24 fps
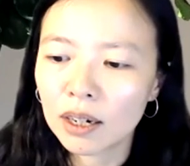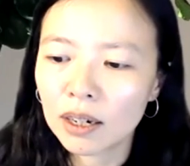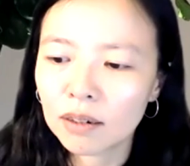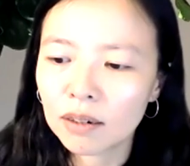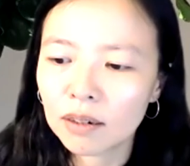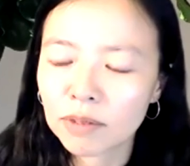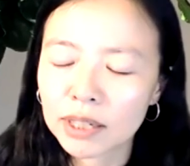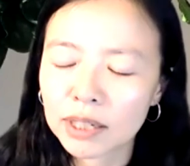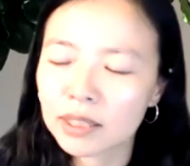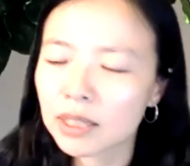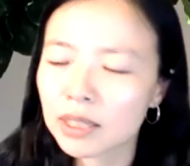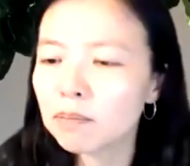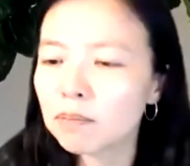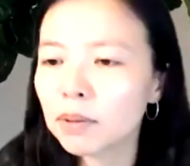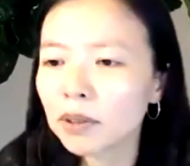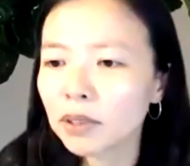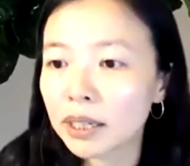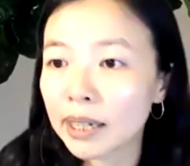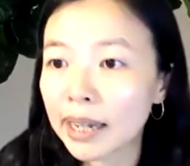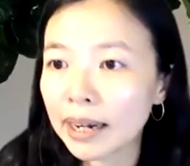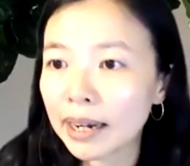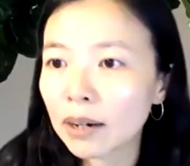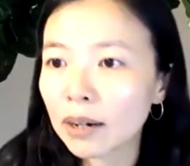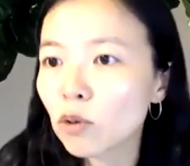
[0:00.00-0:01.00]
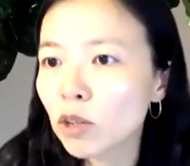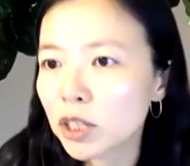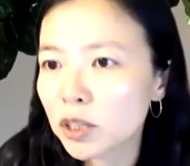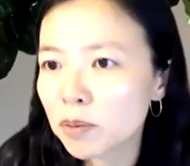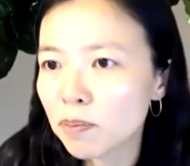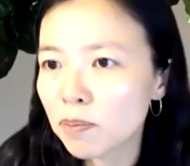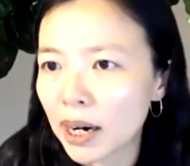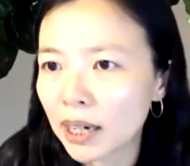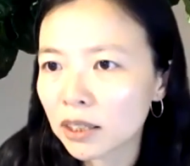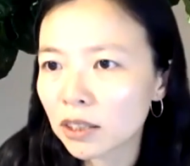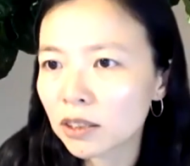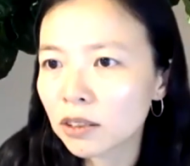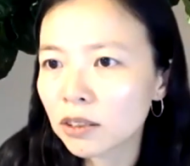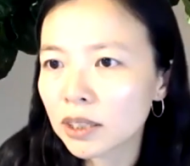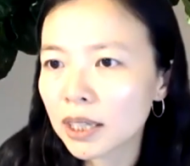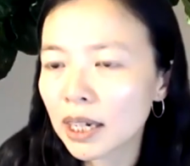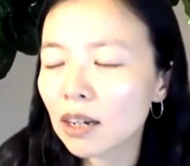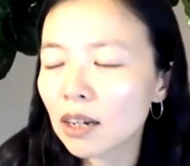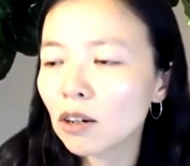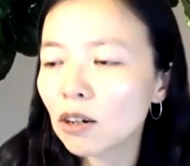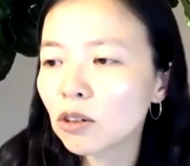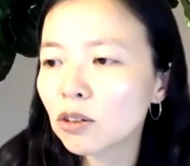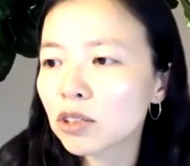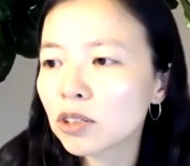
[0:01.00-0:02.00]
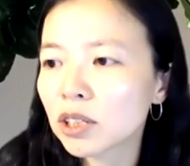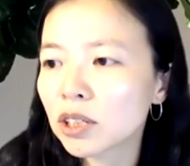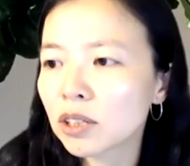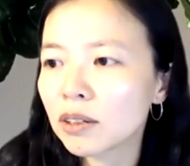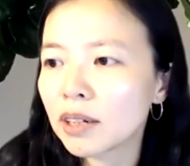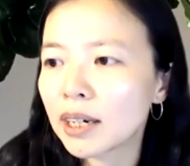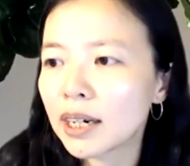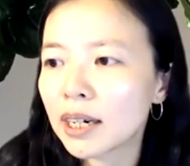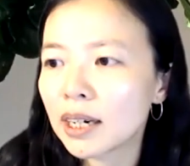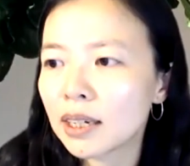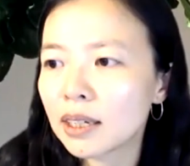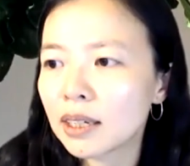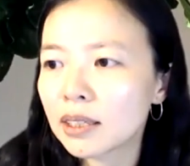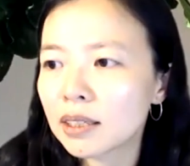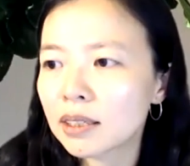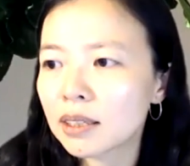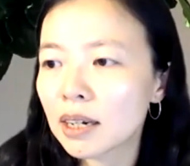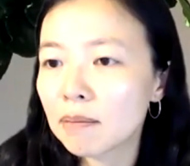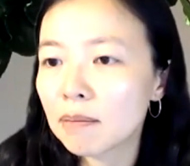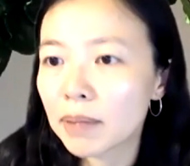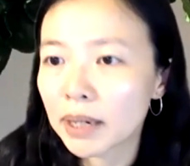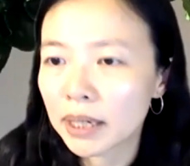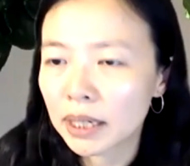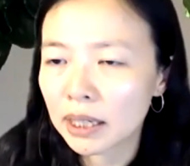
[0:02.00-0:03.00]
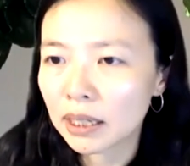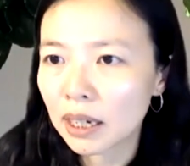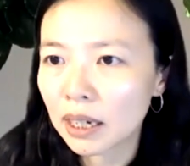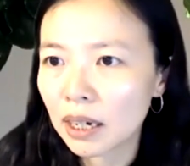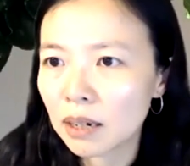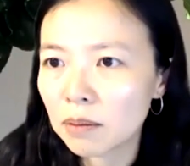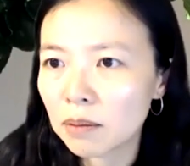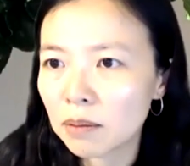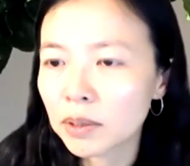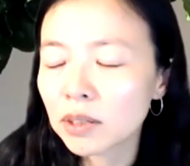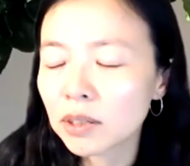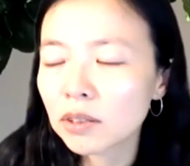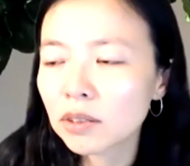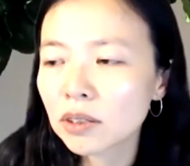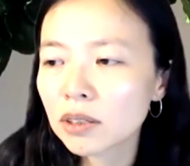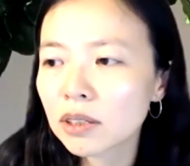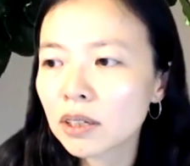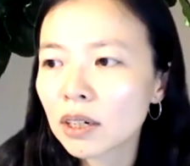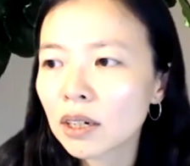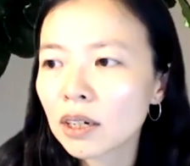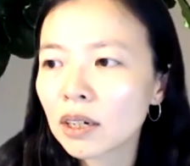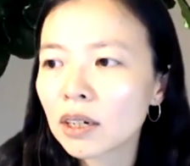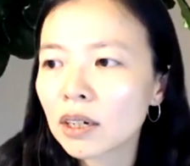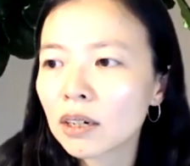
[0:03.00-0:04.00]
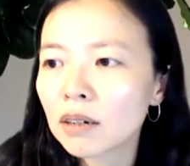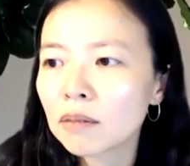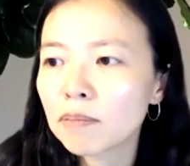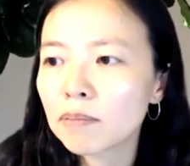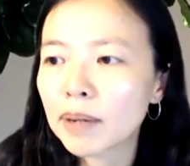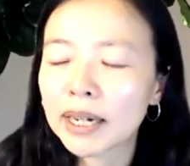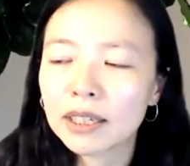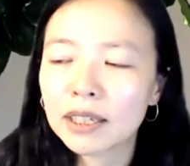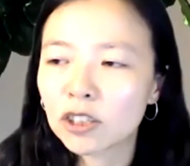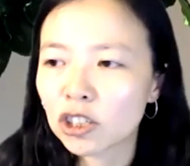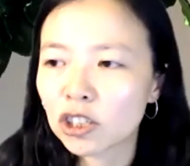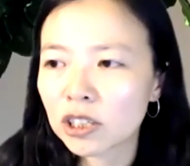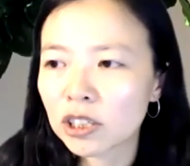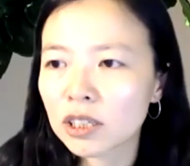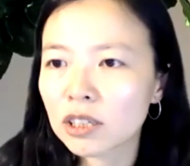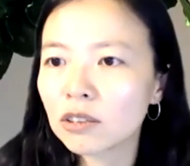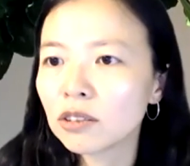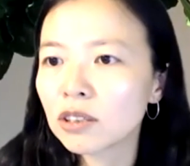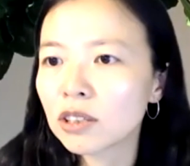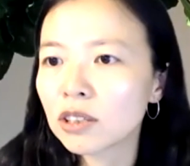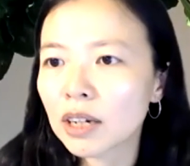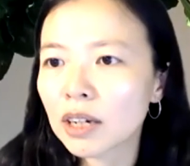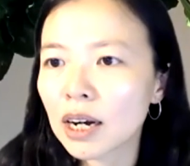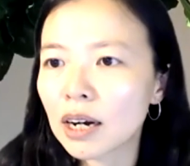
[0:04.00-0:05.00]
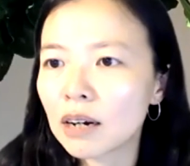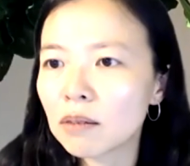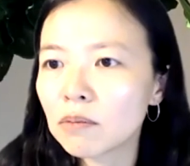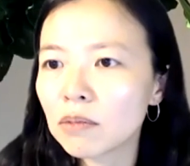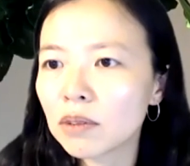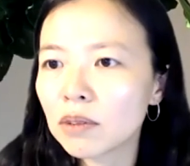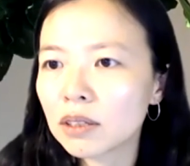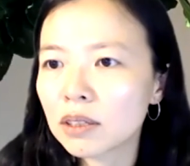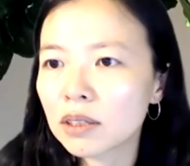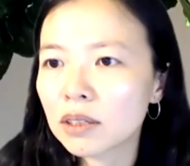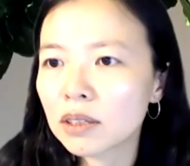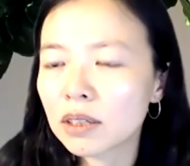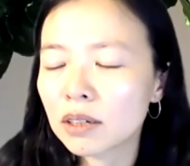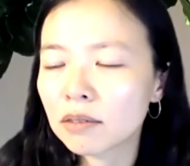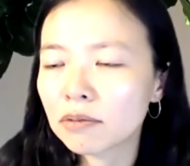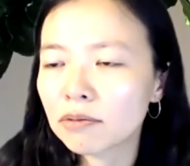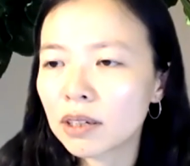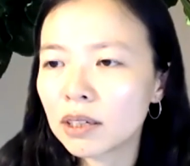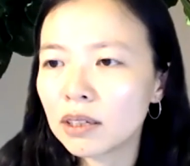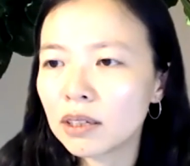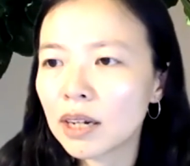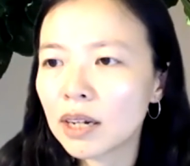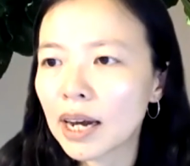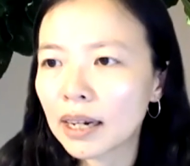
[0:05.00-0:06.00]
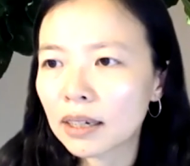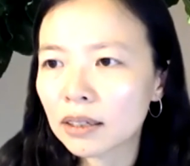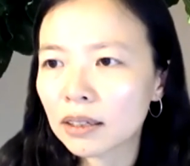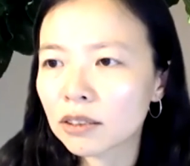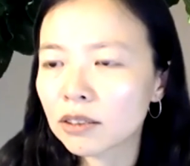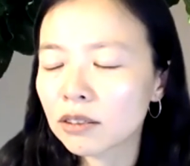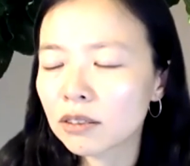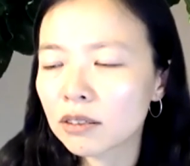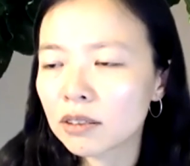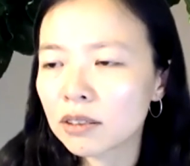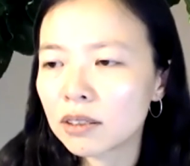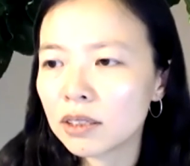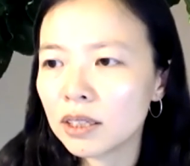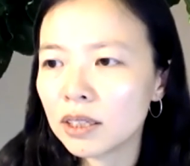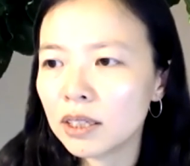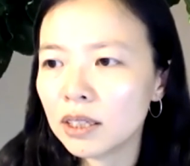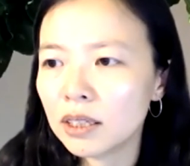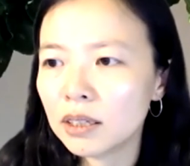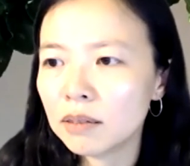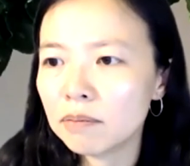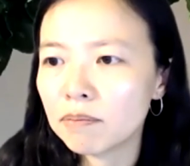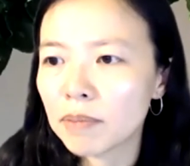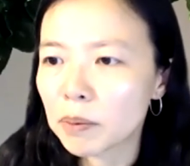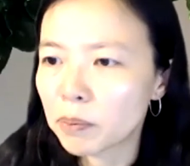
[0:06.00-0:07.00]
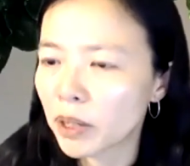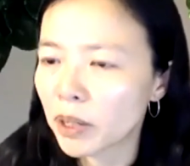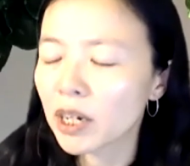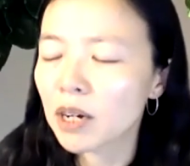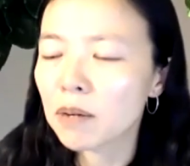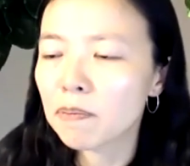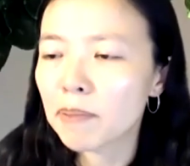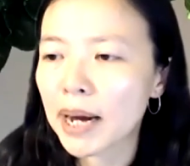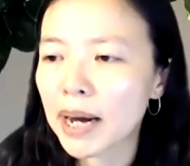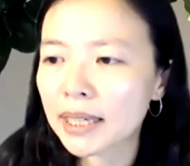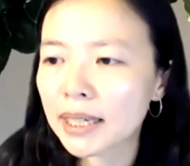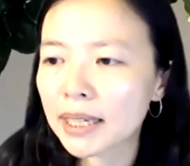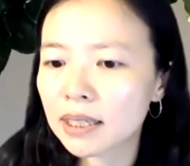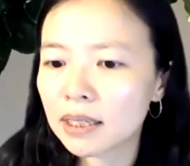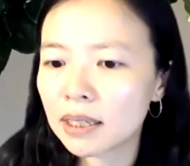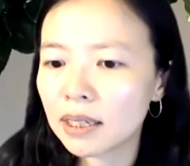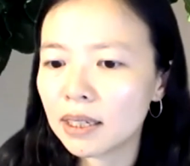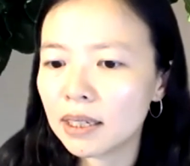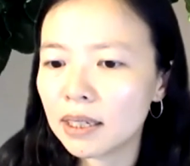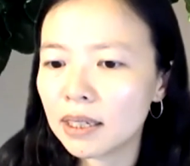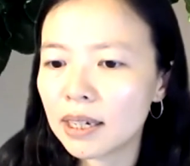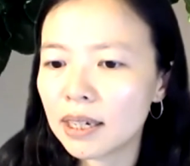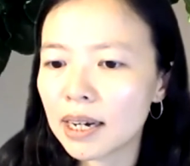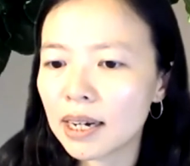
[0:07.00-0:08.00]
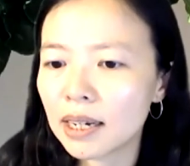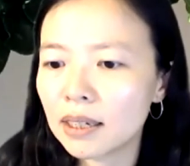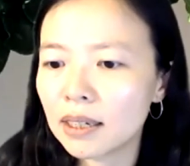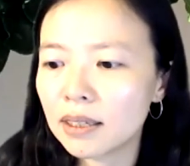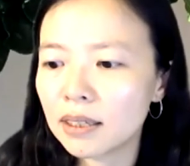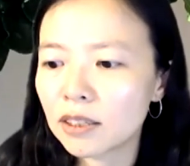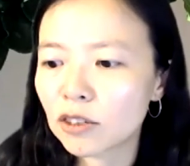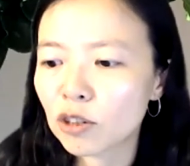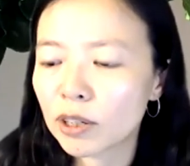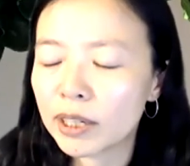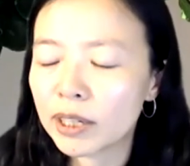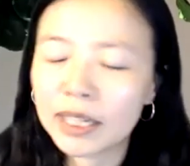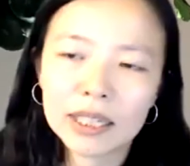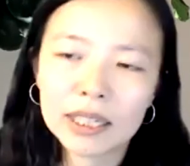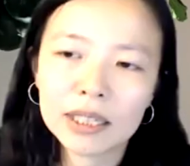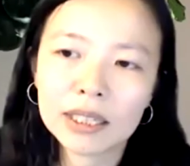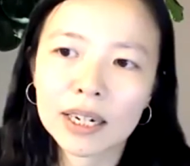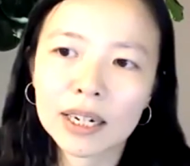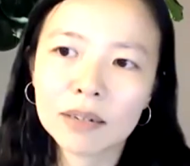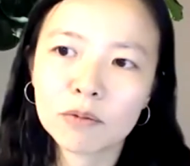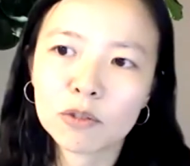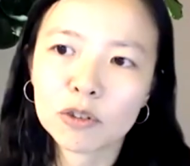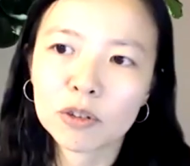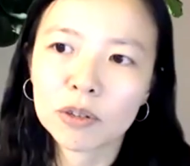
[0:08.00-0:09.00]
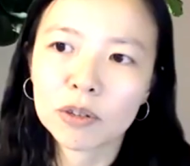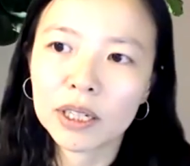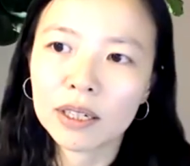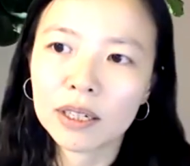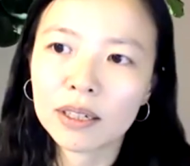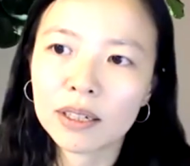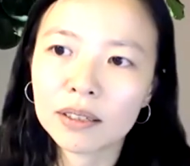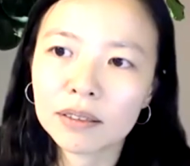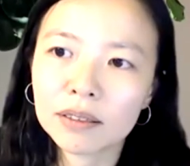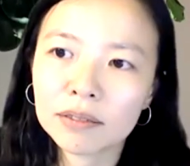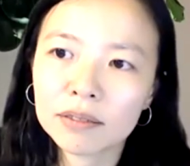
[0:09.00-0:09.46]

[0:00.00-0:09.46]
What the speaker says: for example, the language model that also has embedding tables, but it's just going to come with different accuracy, memory capacity, and training time trade-off.